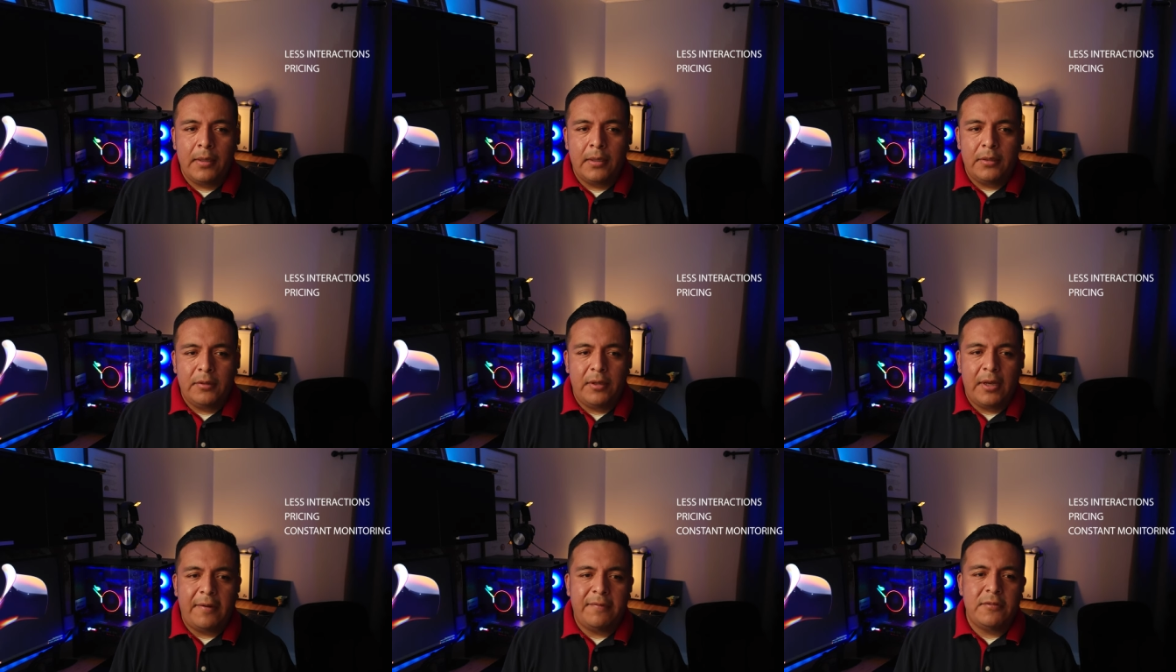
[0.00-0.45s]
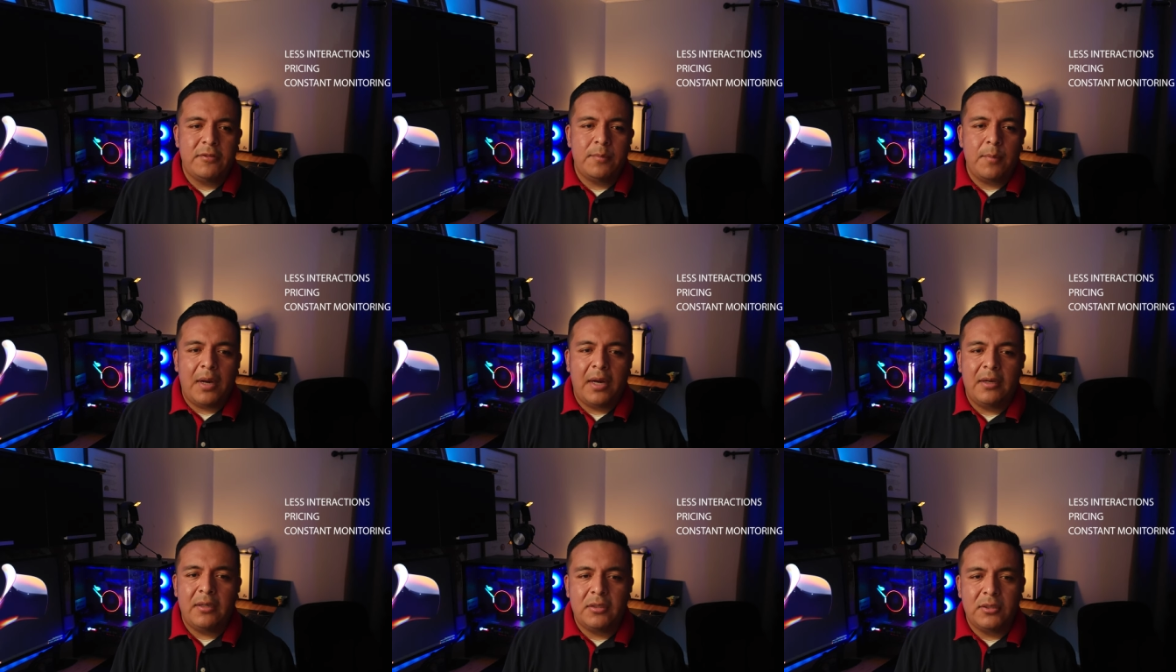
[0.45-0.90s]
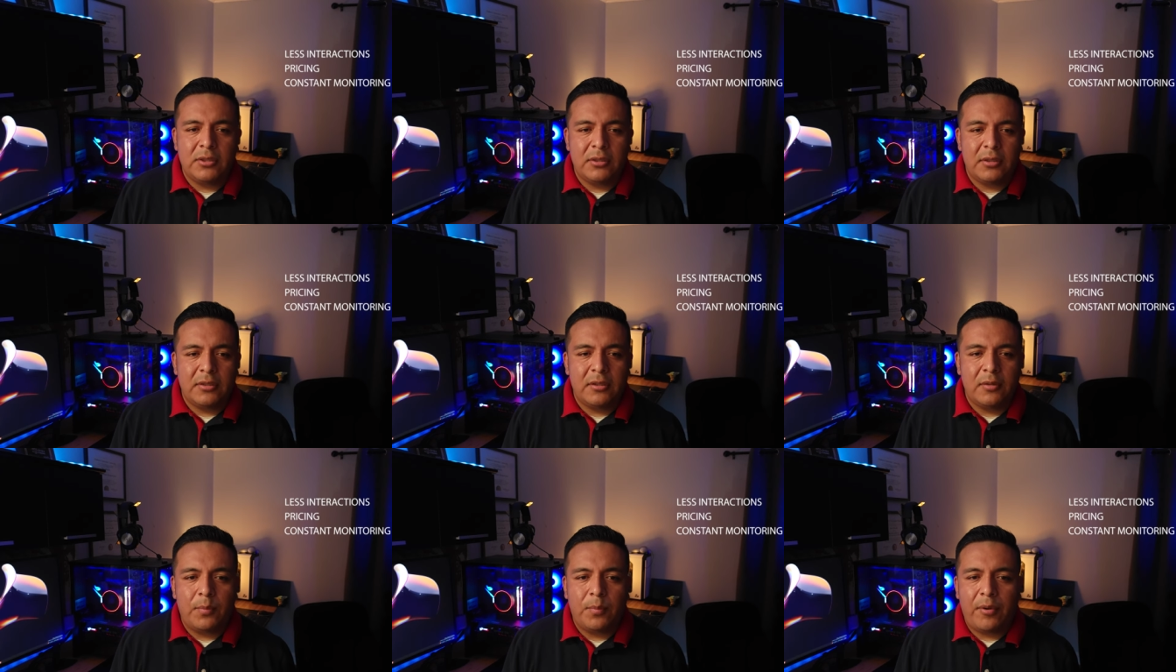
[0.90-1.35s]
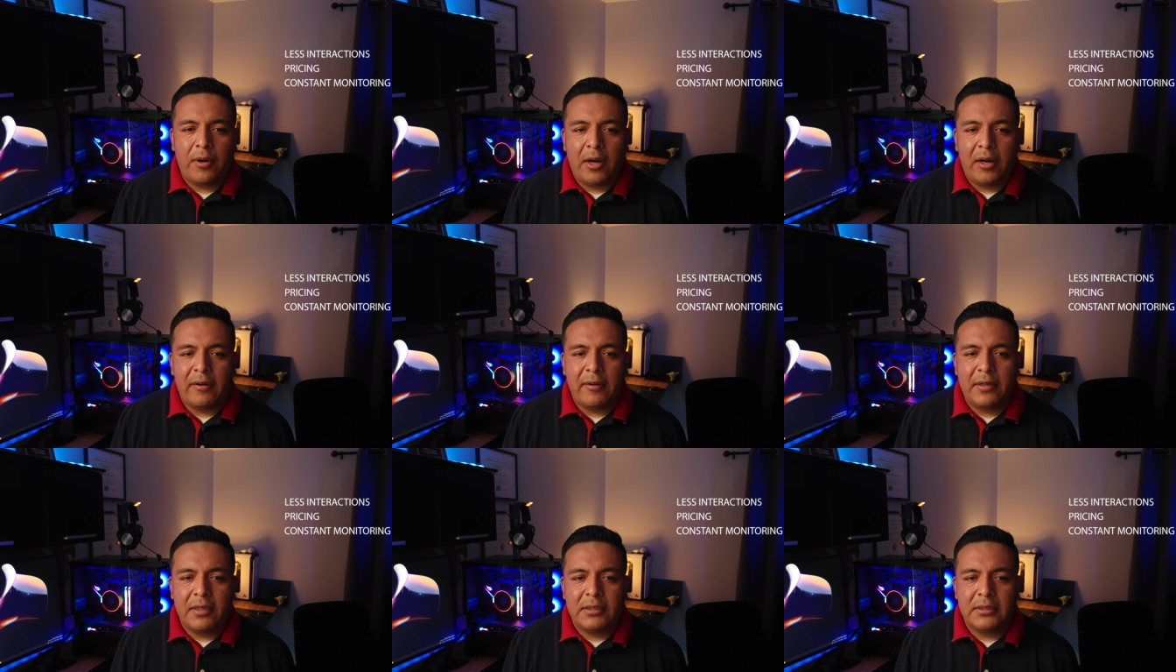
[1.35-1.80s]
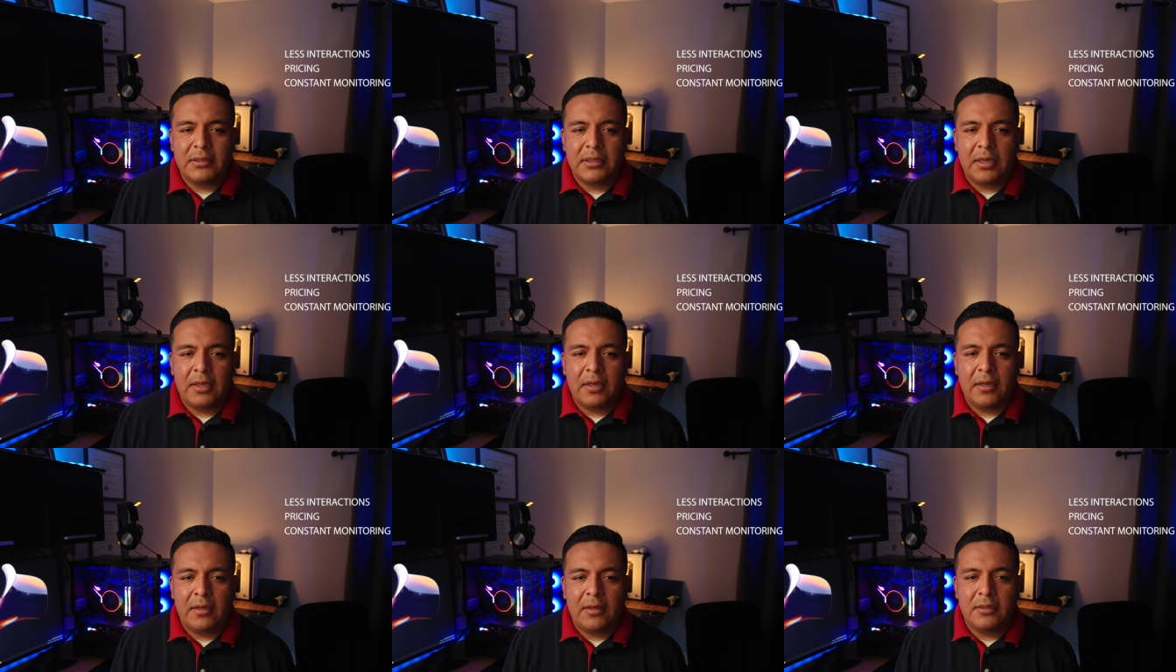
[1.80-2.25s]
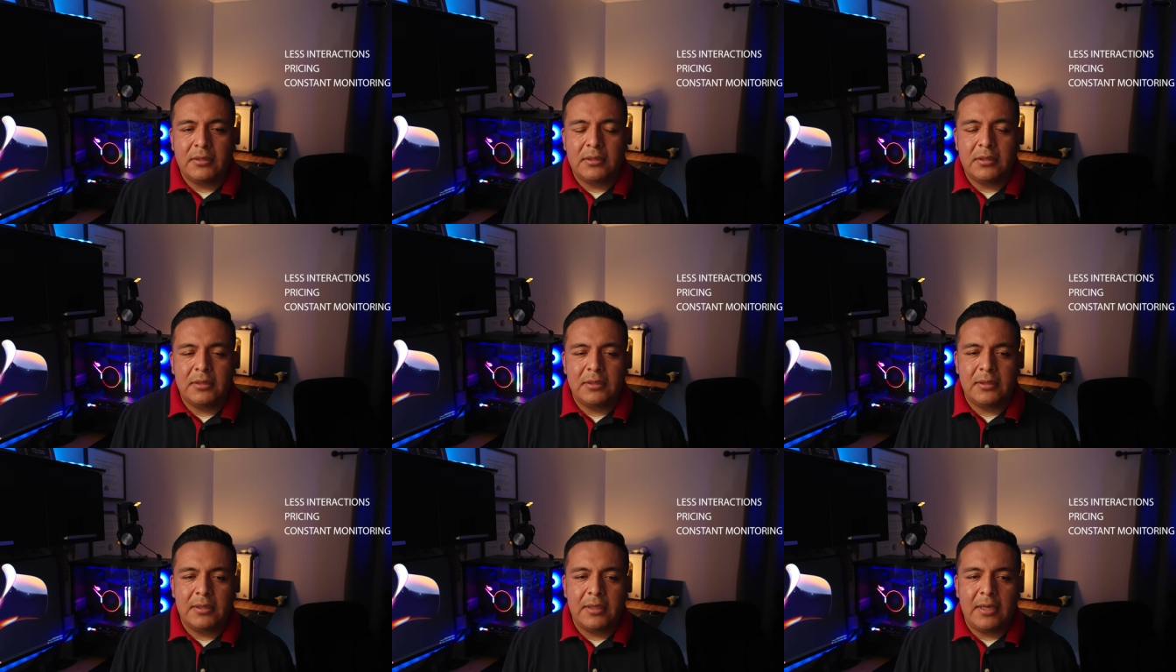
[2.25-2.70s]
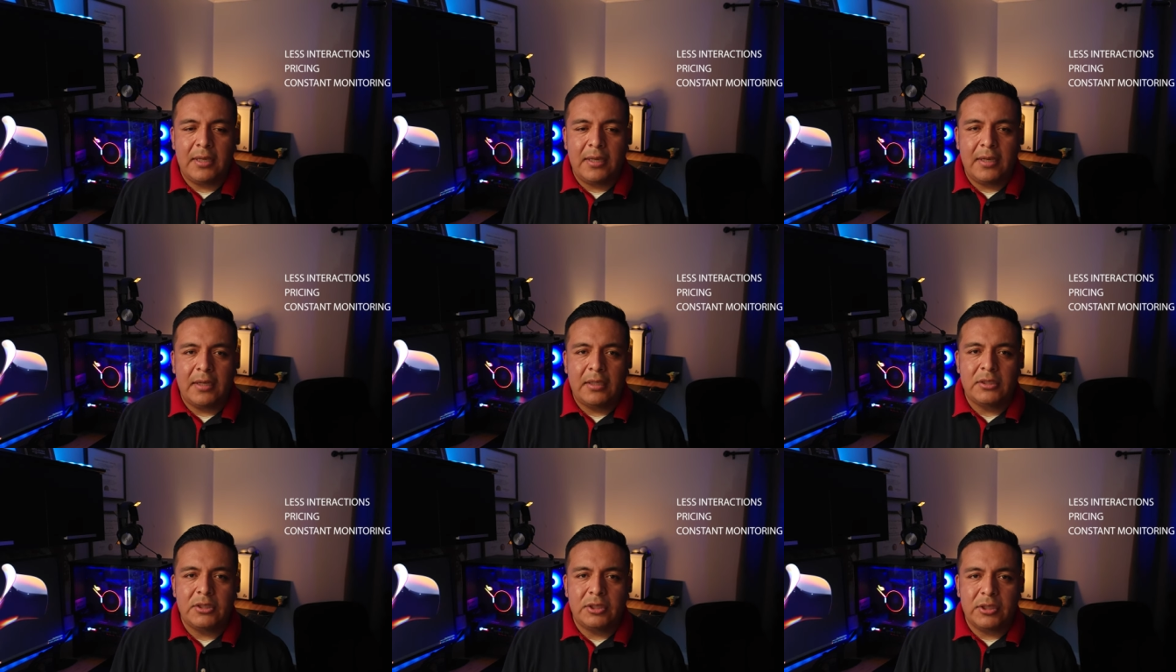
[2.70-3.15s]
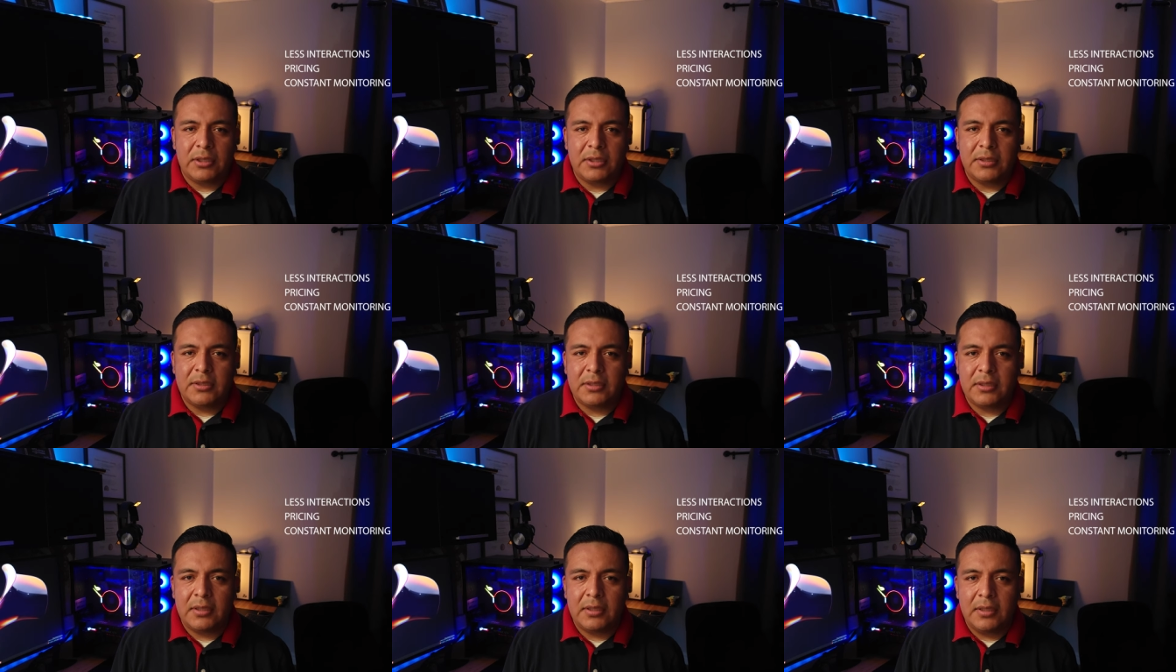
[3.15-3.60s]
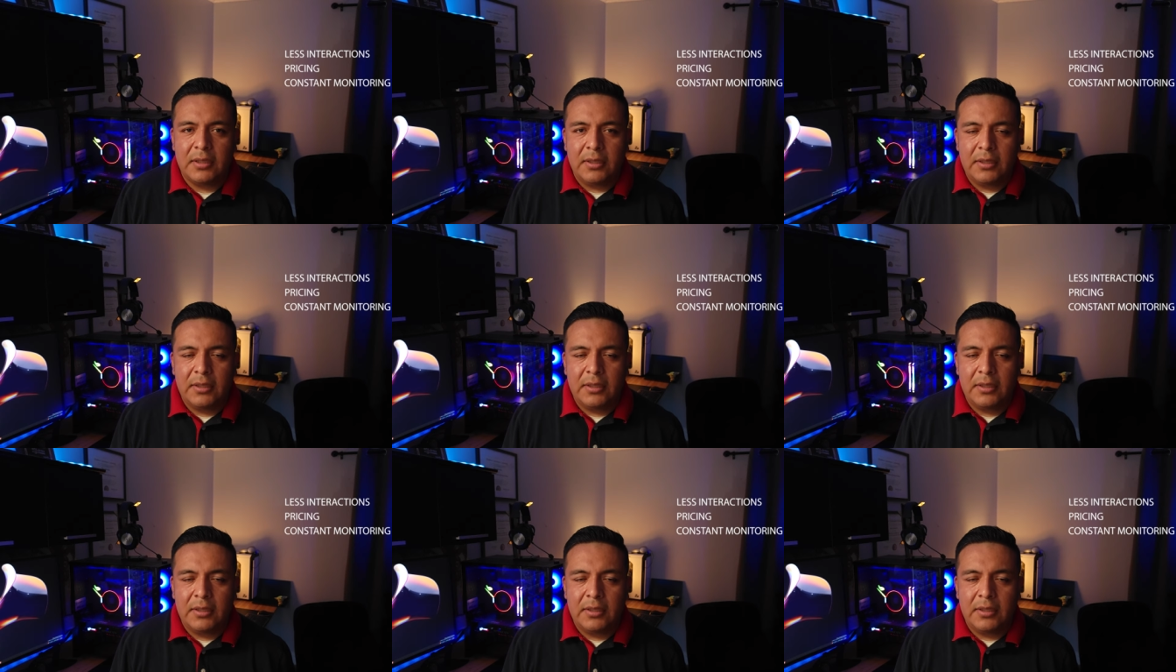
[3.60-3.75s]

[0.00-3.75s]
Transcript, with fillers: You have to monitor their progress and constantly adjust.